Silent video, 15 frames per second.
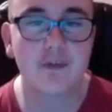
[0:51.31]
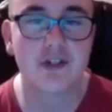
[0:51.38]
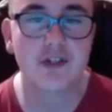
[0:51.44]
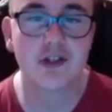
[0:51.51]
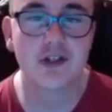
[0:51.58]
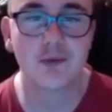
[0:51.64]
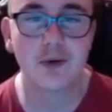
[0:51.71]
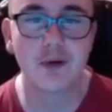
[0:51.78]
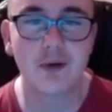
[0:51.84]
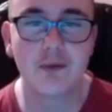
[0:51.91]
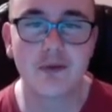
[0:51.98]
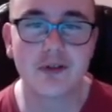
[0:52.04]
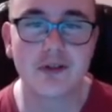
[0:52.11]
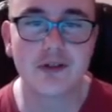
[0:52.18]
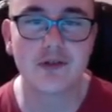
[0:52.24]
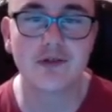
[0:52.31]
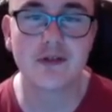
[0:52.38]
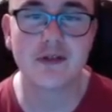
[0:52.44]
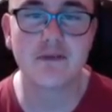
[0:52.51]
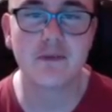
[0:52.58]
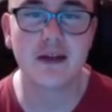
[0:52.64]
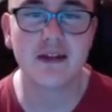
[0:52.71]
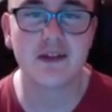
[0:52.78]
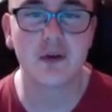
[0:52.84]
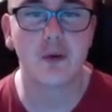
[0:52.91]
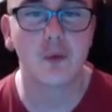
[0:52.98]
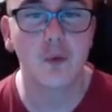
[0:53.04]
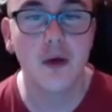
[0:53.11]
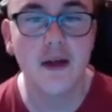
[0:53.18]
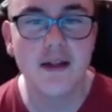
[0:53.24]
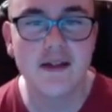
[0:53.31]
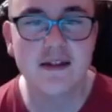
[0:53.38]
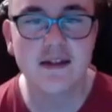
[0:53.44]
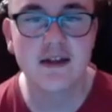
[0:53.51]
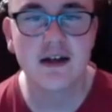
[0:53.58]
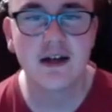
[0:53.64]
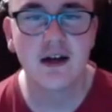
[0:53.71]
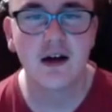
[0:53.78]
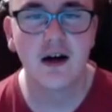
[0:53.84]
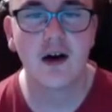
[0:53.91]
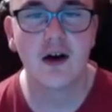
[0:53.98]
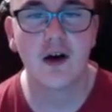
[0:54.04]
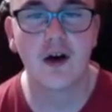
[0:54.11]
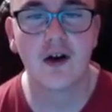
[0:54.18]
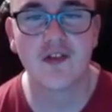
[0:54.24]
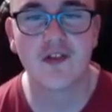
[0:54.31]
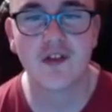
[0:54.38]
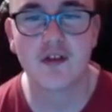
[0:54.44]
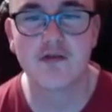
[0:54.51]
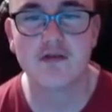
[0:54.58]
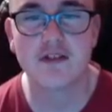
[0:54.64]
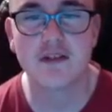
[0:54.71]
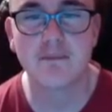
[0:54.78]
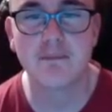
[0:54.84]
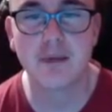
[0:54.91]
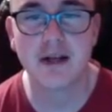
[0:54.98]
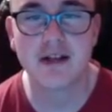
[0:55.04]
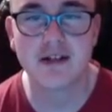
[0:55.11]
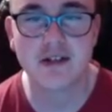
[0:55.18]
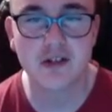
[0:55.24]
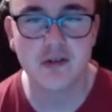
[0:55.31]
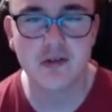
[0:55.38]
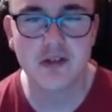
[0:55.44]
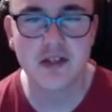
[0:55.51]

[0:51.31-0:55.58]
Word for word: so what you want to do is make the width uh, one thousand pixels